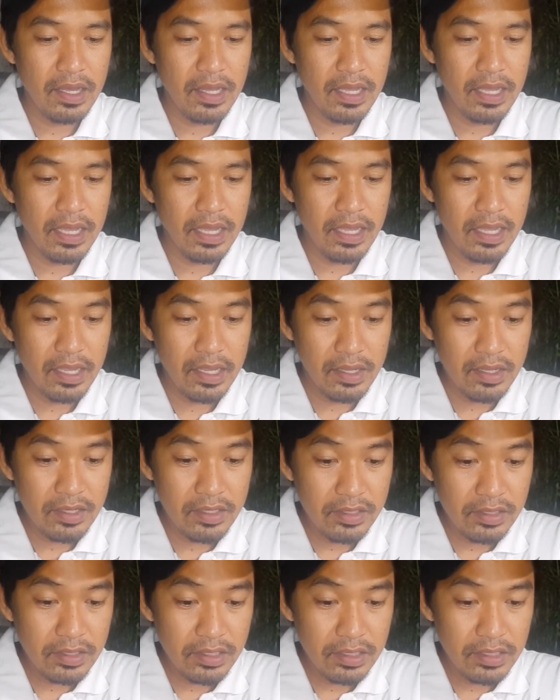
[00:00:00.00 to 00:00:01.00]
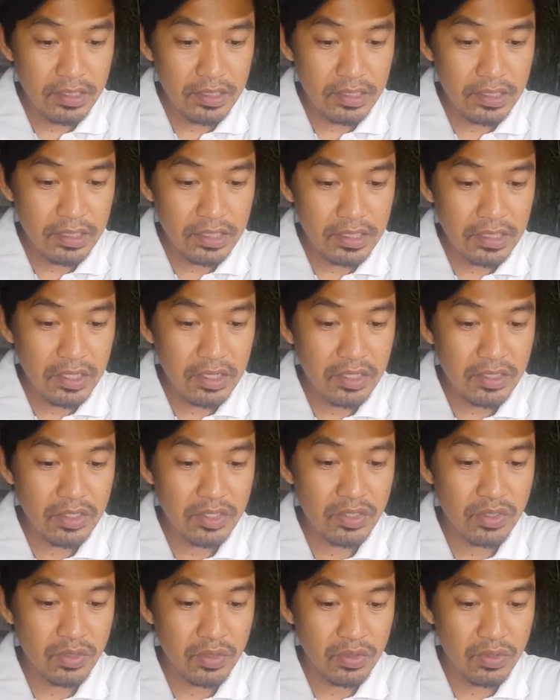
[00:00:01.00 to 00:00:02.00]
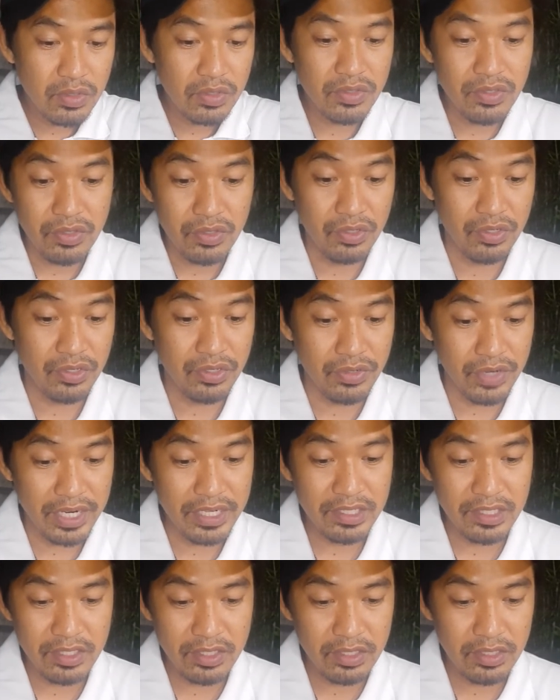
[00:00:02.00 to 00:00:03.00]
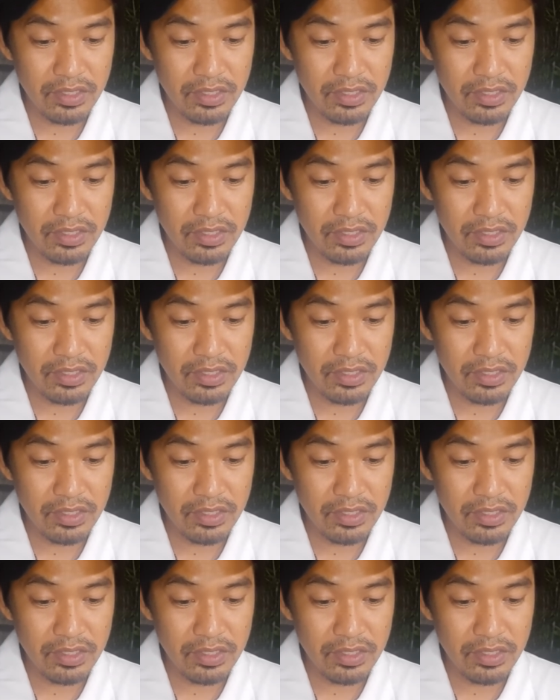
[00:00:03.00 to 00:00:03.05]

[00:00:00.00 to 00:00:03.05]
and uh, s- your credits